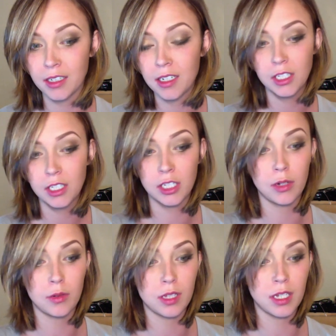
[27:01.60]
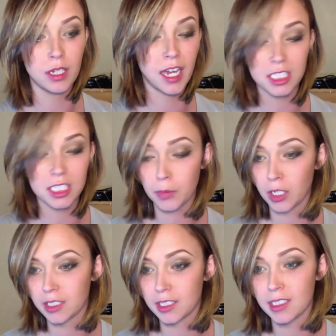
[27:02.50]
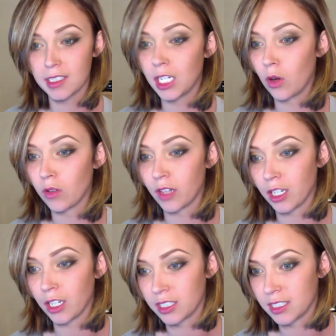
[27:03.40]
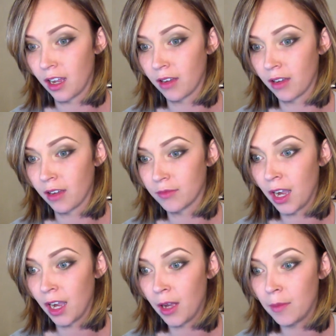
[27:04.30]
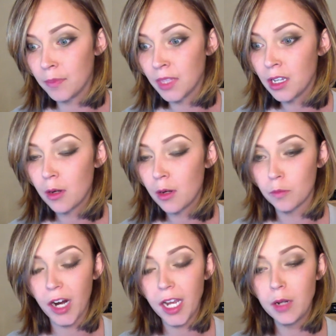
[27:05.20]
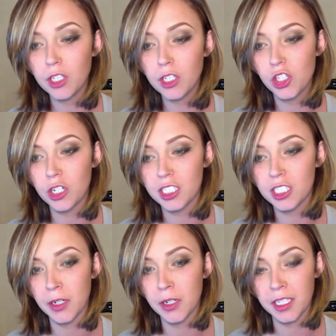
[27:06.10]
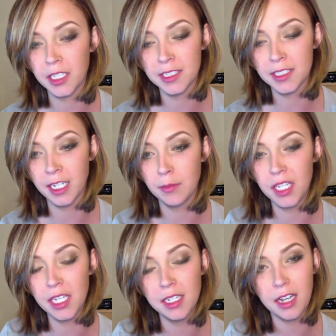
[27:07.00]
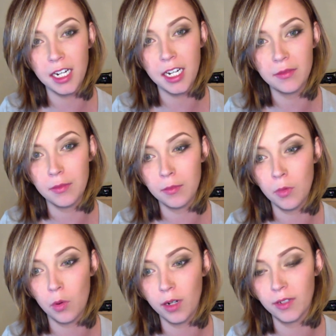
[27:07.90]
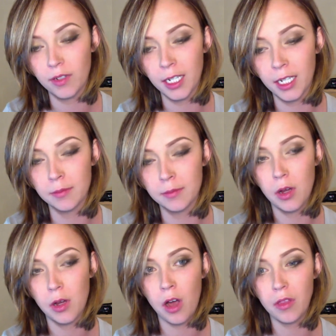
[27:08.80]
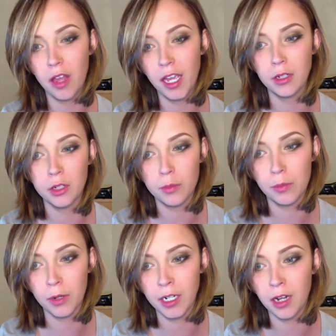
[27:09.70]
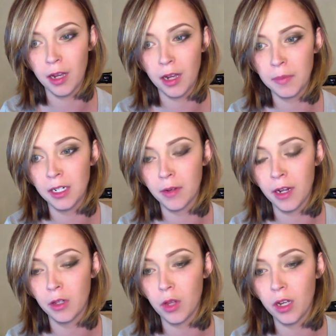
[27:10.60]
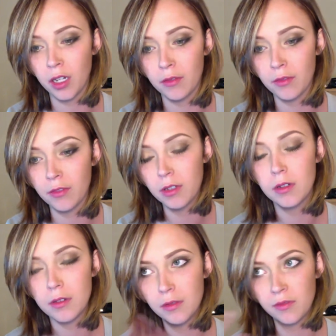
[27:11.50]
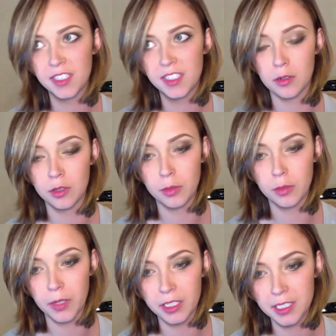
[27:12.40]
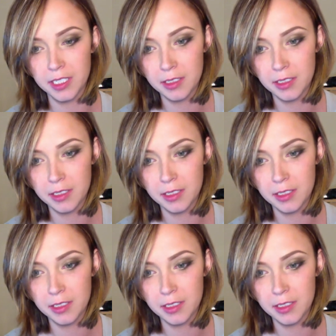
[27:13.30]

you know, the experts and all that good stuff. Bryant, what's your experience like being kind of more of a online hooper and not being around a lot of physical hoopers?